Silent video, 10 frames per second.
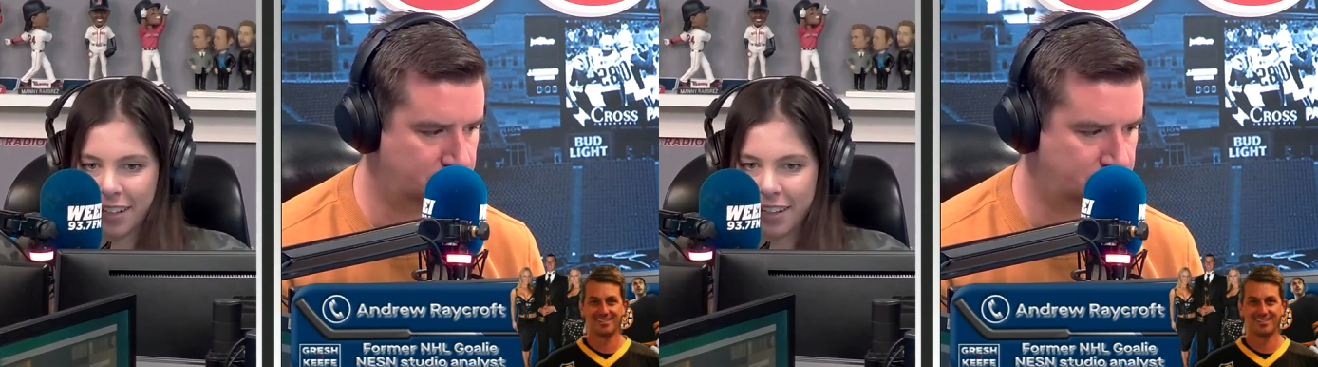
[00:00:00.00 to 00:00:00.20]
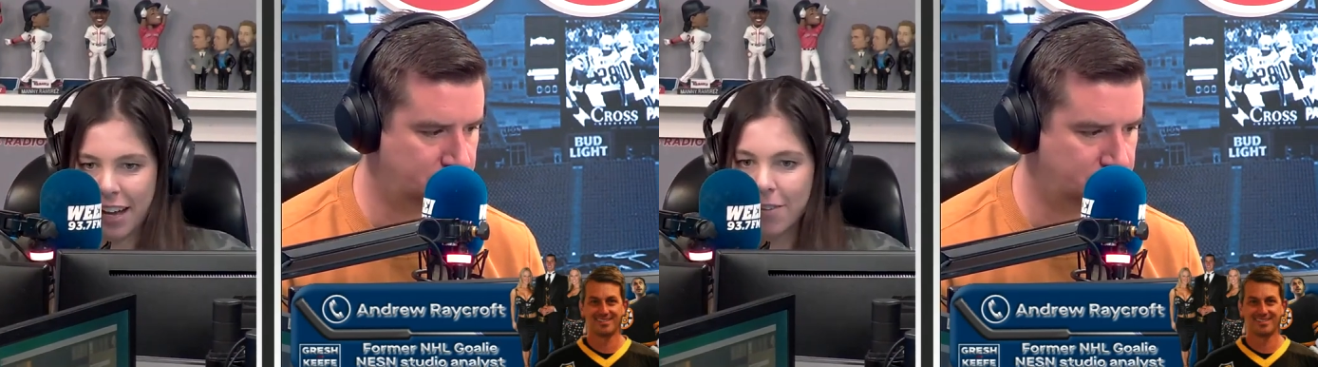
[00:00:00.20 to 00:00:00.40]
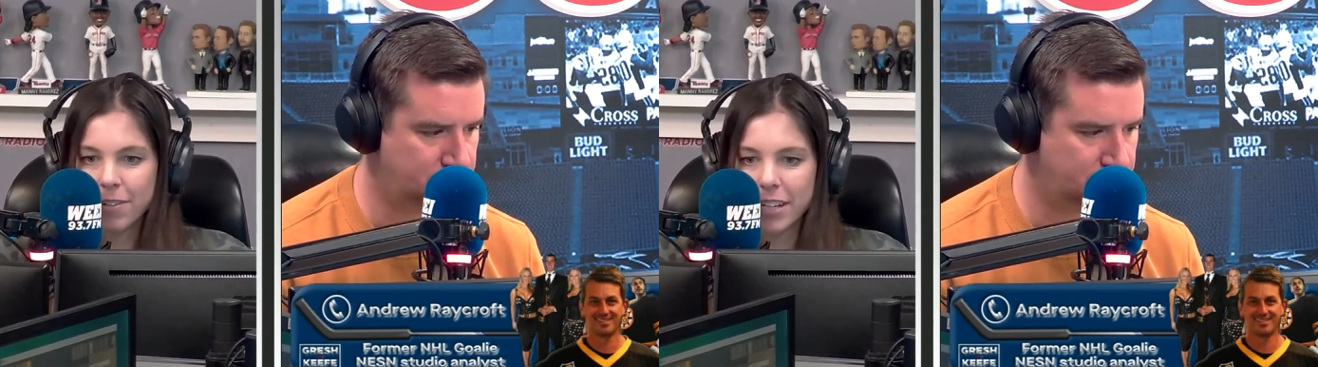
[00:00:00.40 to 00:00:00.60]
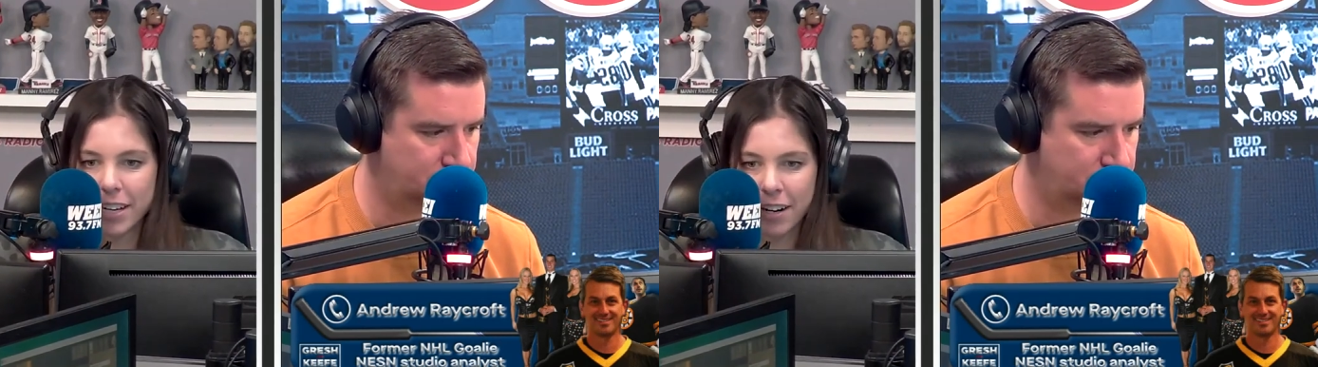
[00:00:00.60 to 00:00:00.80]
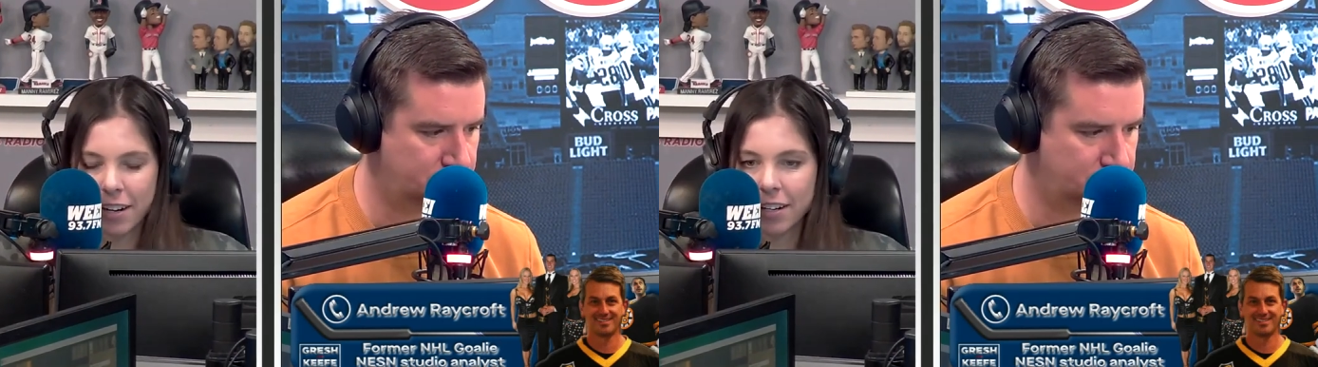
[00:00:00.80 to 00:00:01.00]
Speaker 1: uh, every
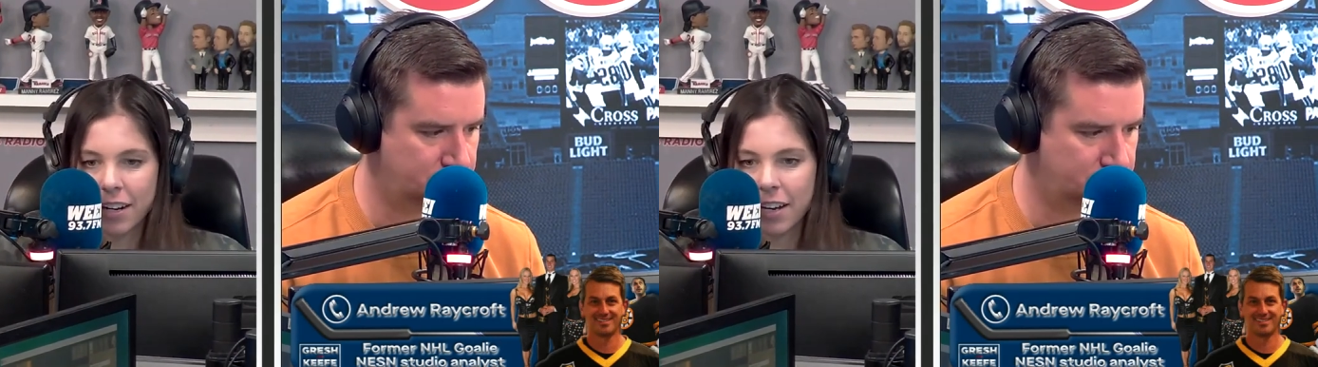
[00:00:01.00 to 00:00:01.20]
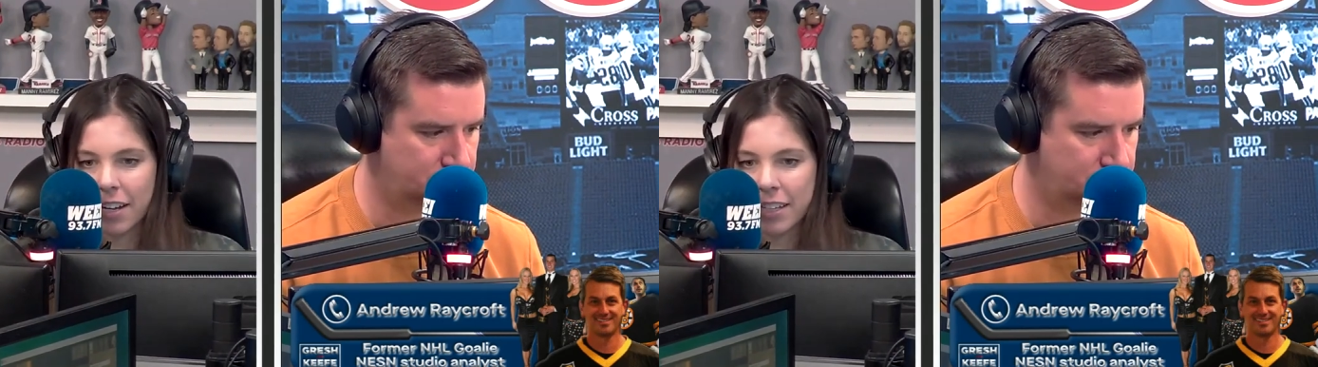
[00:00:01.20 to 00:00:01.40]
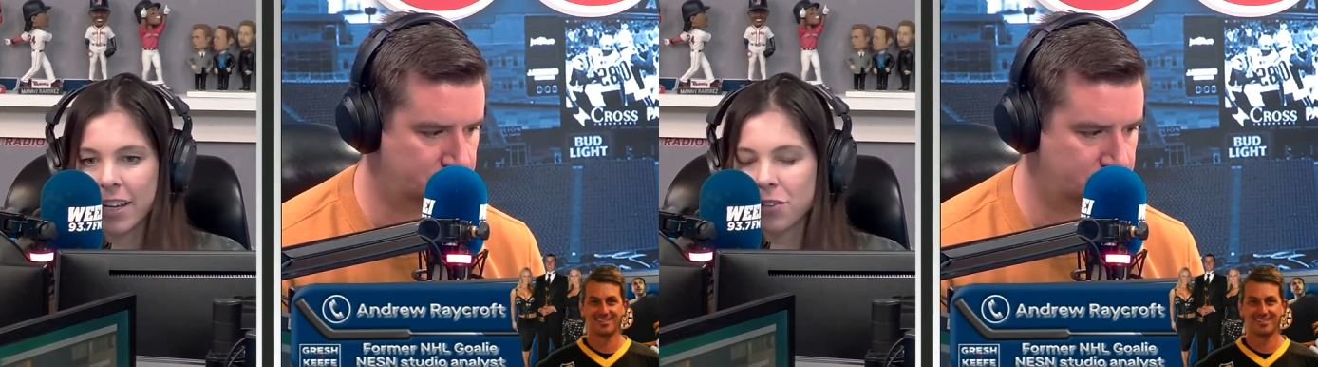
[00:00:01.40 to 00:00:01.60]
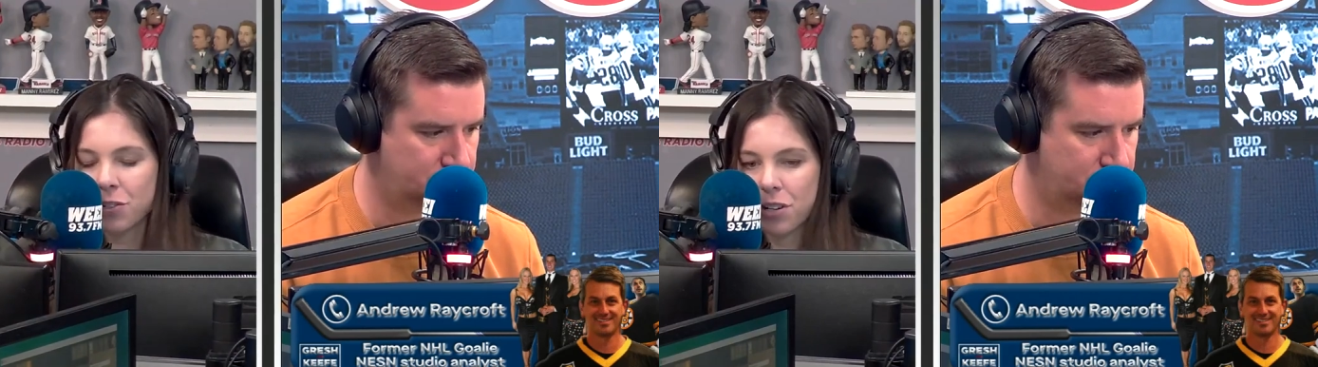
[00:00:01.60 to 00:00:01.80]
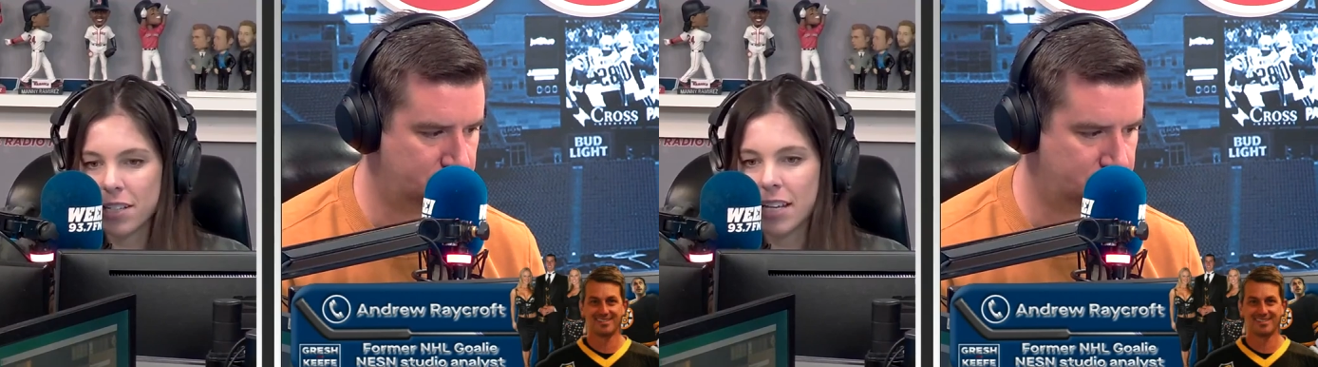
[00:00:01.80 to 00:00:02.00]
year
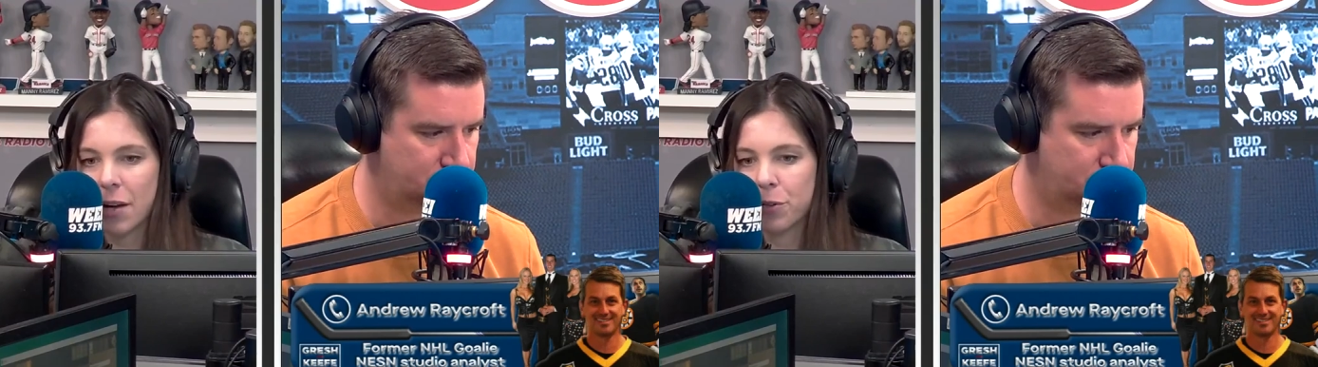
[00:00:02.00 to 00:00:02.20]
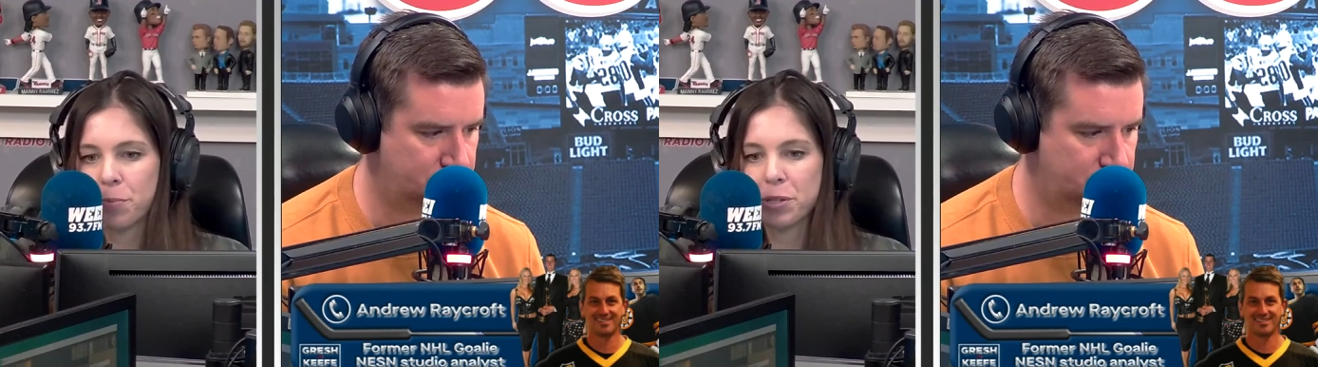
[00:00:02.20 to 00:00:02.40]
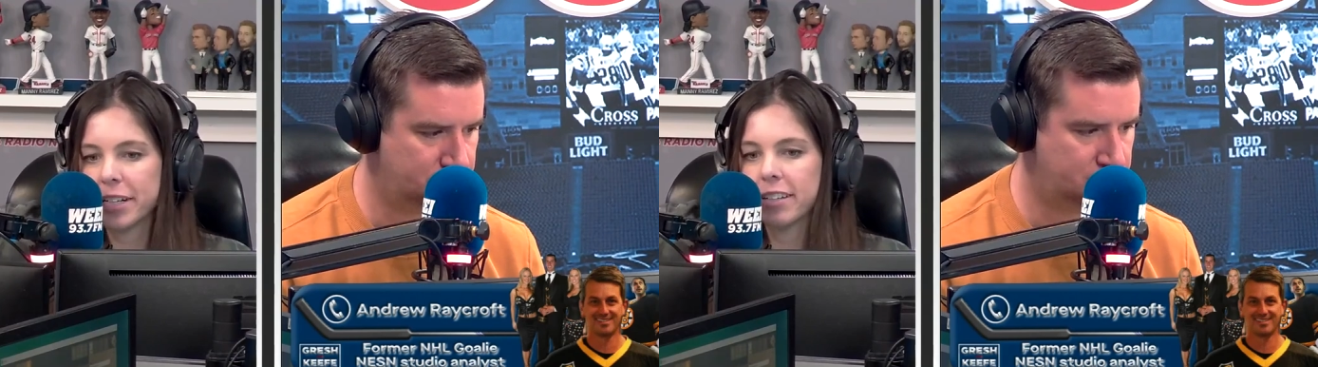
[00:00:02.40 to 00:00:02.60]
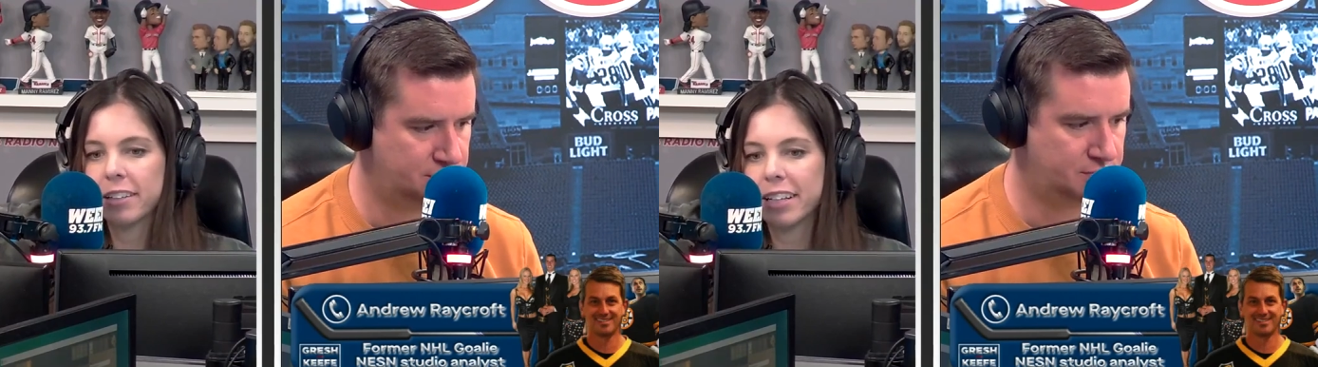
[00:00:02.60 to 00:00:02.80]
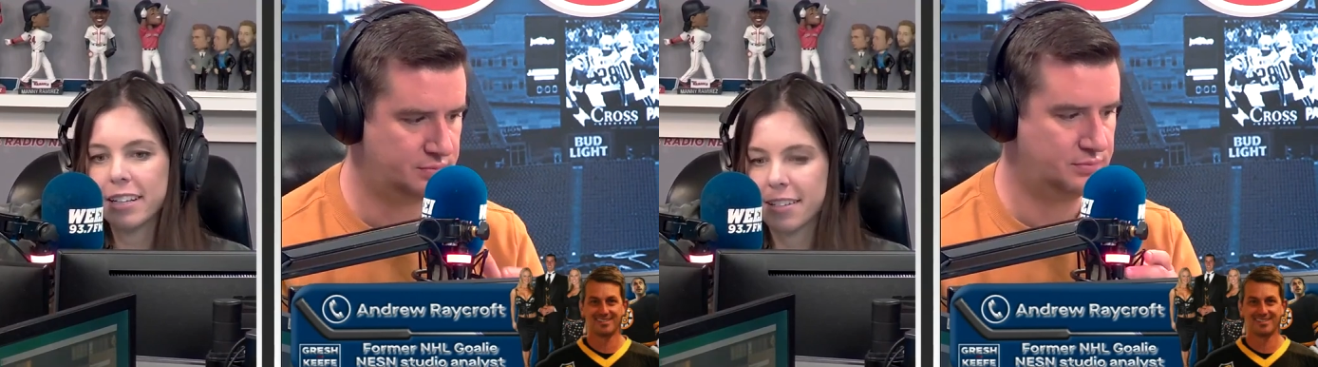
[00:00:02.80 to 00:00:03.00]
yesterday's game was
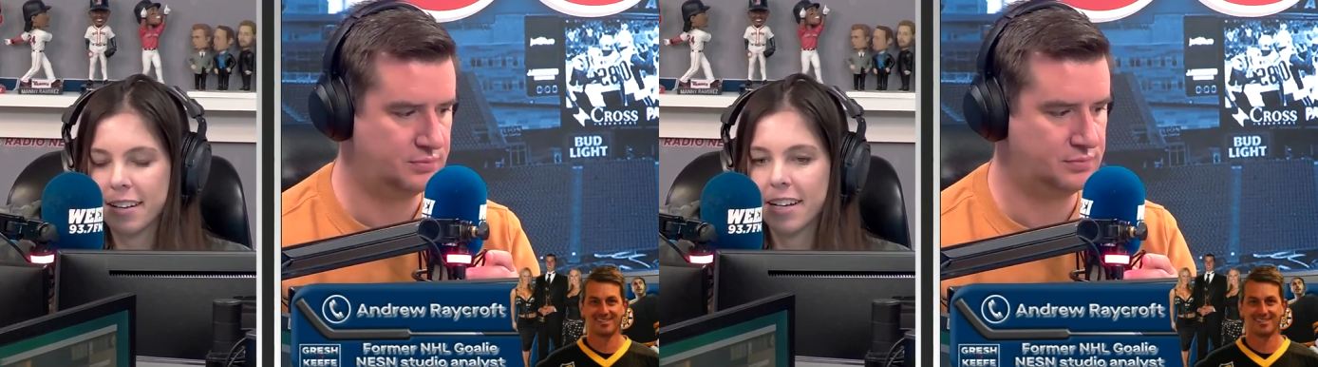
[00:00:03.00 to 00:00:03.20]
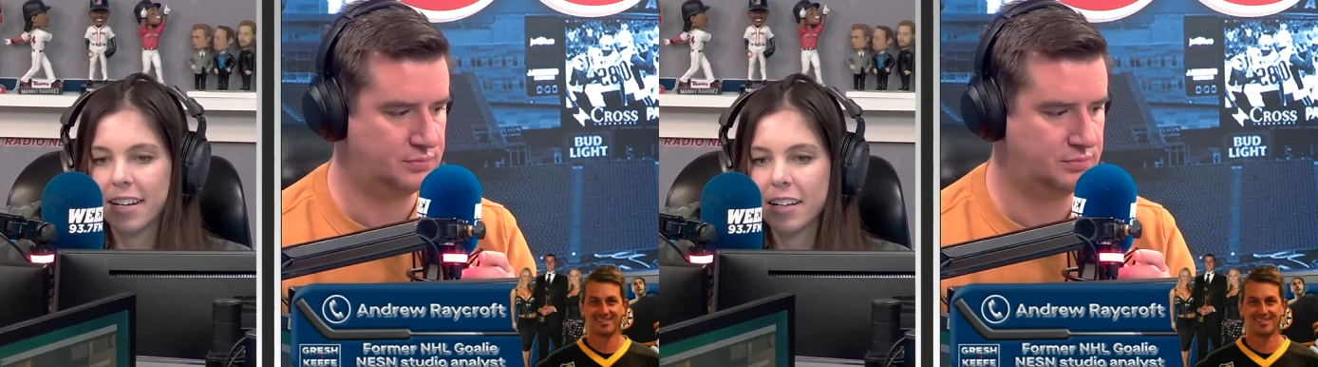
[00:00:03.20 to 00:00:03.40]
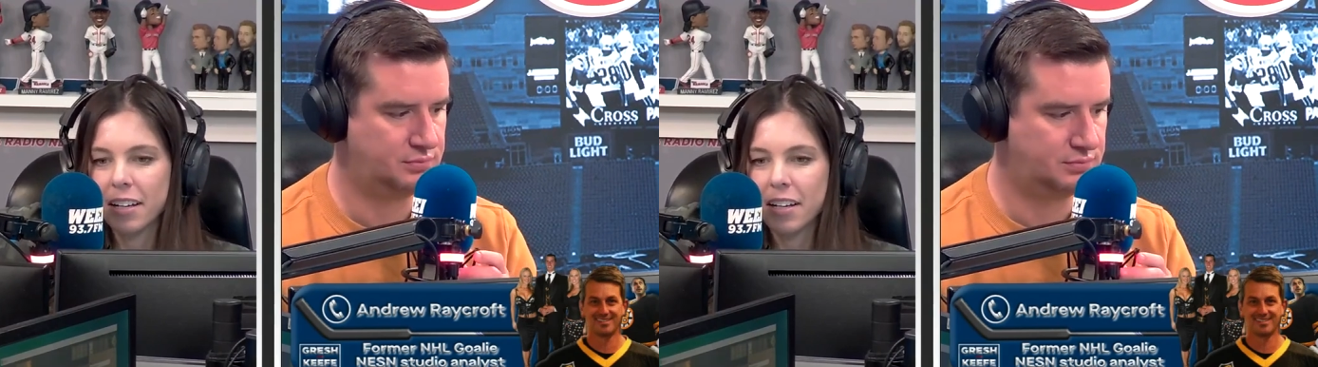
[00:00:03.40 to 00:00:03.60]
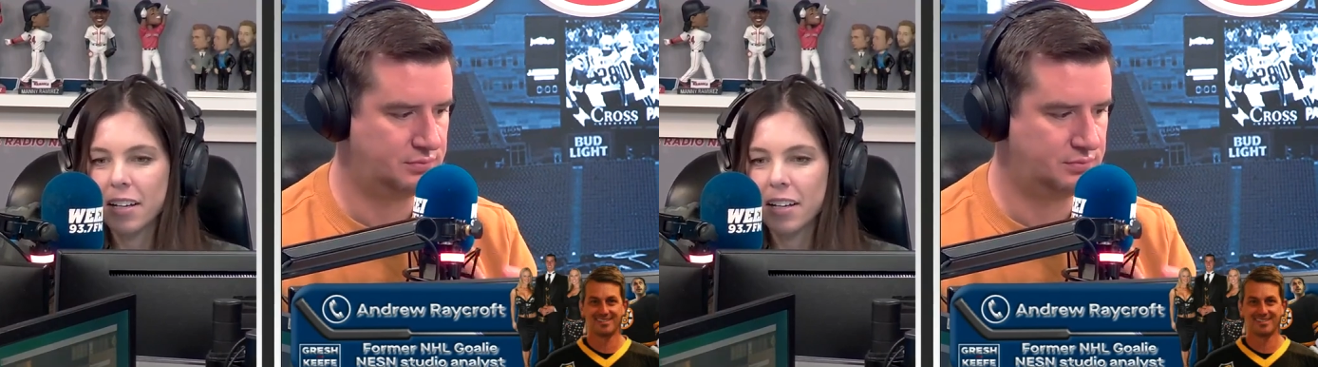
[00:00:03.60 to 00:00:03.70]
particularly exciting.